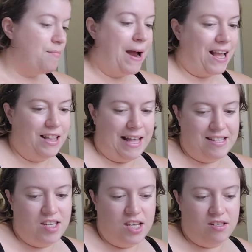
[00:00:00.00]
my
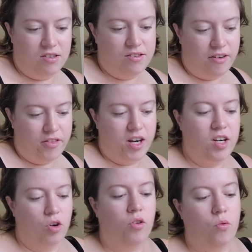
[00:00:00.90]
classics, the stuff that I
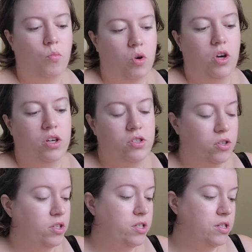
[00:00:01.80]
know that works.
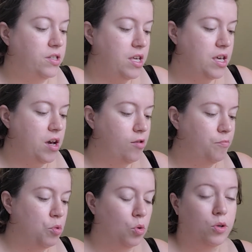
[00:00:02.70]
So this is the
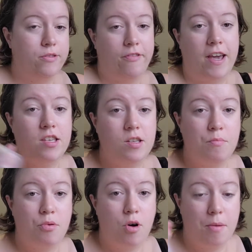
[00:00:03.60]
Elf Poreless Face
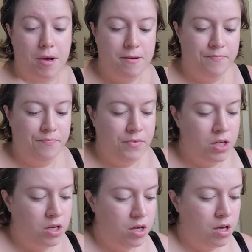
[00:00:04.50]
Primer.
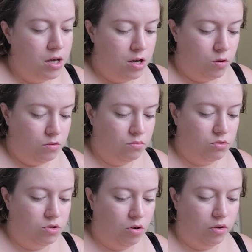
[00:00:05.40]
Oh
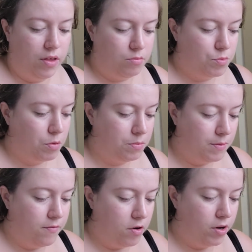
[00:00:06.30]
God, that was
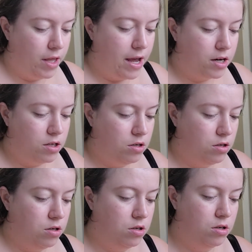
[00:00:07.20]
probably very
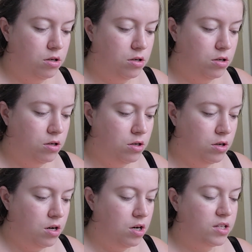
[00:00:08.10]
loud.
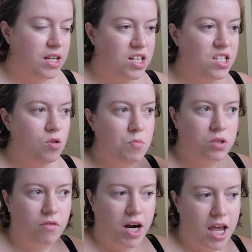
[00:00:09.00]
It's actually
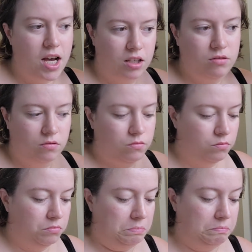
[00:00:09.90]
almost run out.
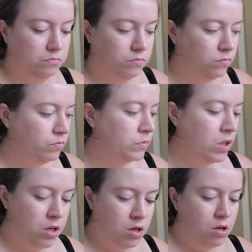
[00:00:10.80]

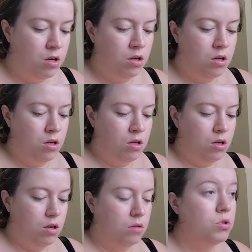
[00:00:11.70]

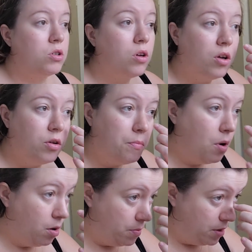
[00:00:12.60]
And I'm just going to
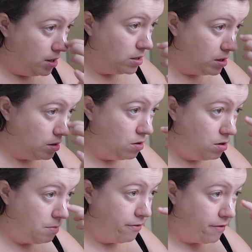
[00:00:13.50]
pop this
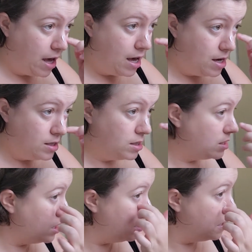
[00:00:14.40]
on my
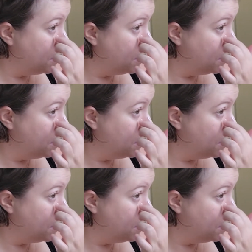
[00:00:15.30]
face.